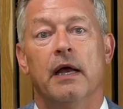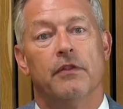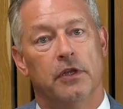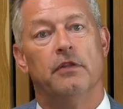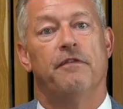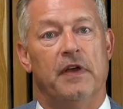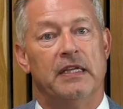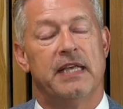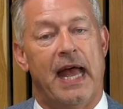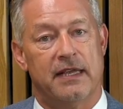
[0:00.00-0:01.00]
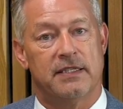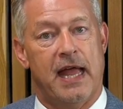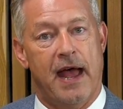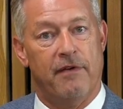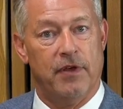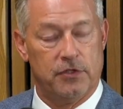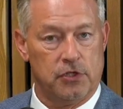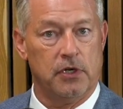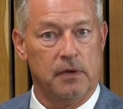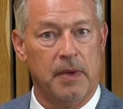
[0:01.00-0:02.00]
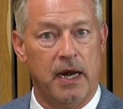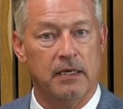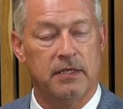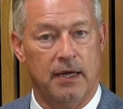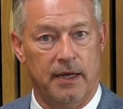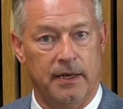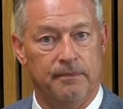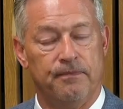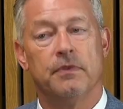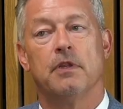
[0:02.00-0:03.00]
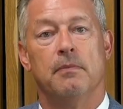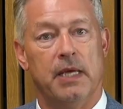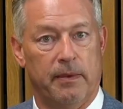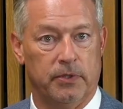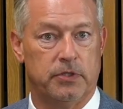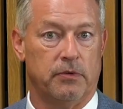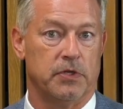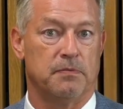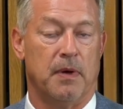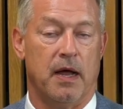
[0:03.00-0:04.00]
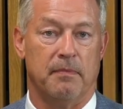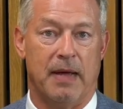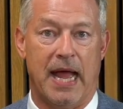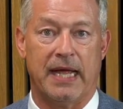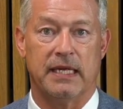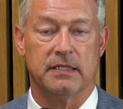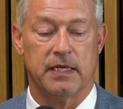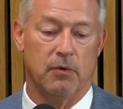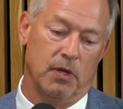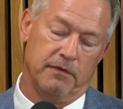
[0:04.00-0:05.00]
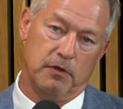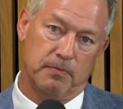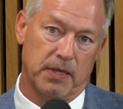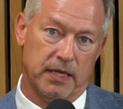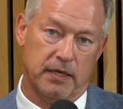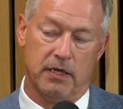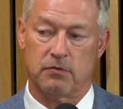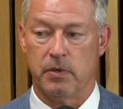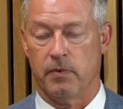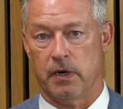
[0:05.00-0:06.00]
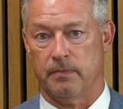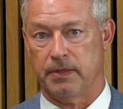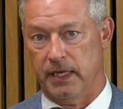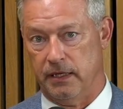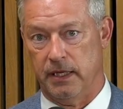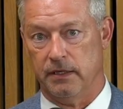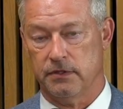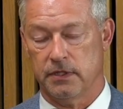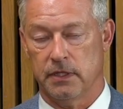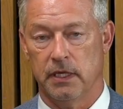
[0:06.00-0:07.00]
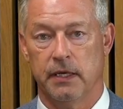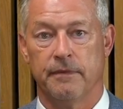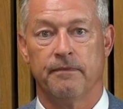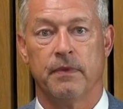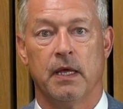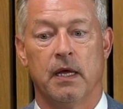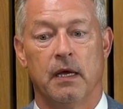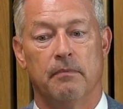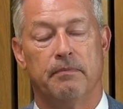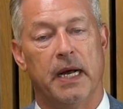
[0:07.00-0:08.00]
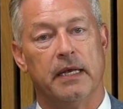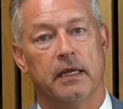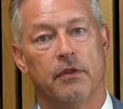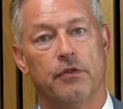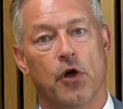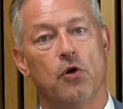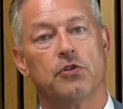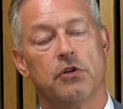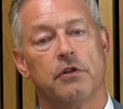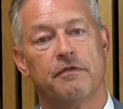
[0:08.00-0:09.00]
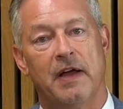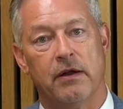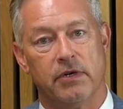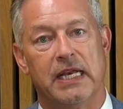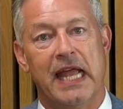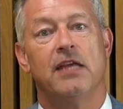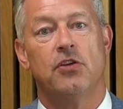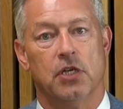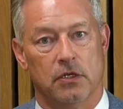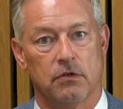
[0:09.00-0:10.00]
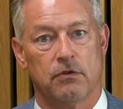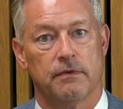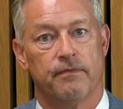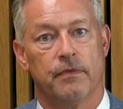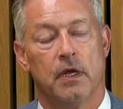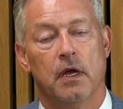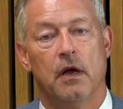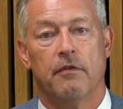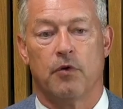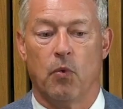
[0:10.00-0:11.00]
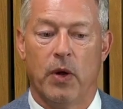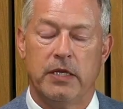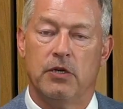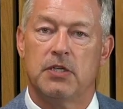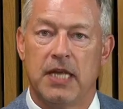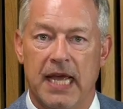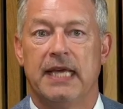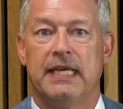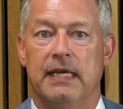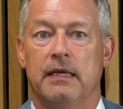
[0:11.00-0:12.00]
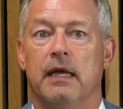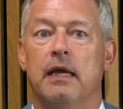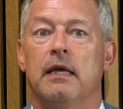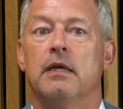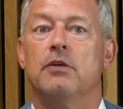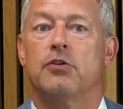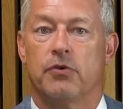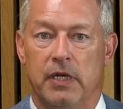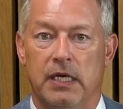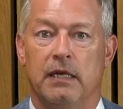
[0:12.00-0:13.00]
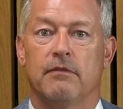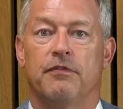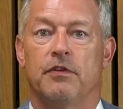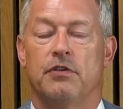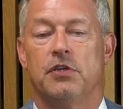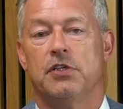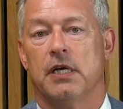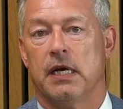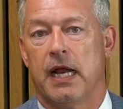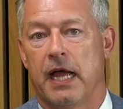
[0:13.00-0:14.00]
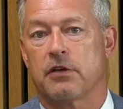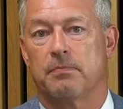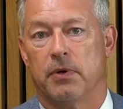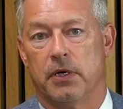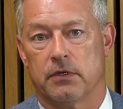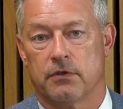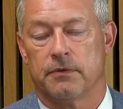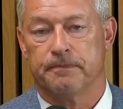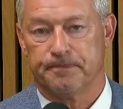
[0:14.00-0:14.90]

The defense has to have a certain amount of time to be able to respond back and say, well, if you play this, we want to play this. But those are the foundations for when you're taking treating physician and experts